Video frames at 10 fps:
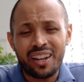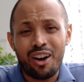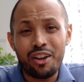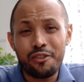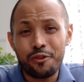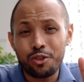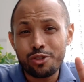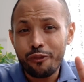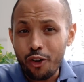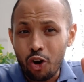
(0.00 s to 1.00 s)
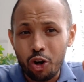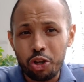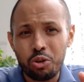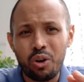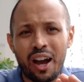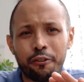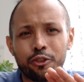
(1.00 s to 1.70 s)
Now, if you use for, you have